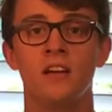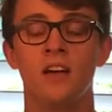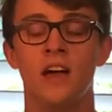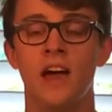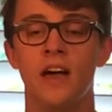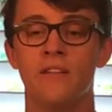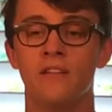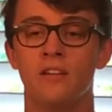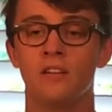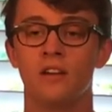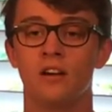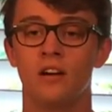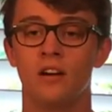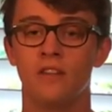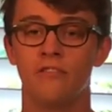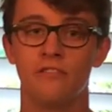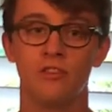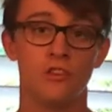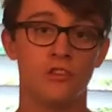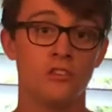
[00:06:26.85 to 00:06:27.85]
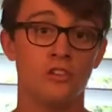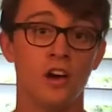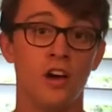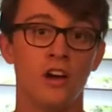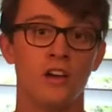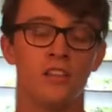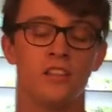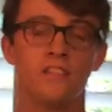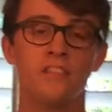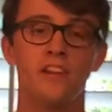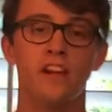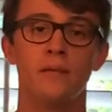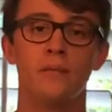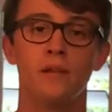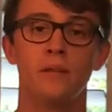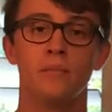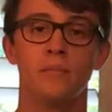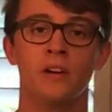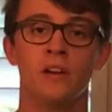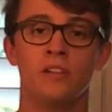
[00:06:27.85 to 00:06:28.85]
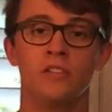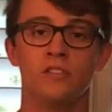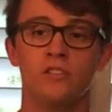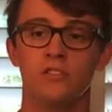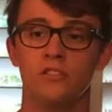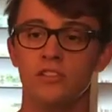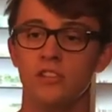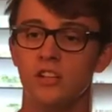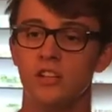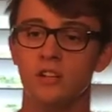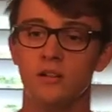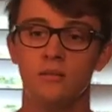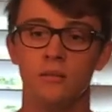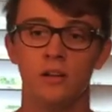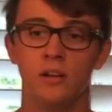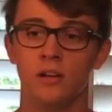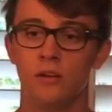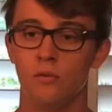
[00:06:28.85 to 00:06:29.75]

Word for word: having our first dog in the family, but she,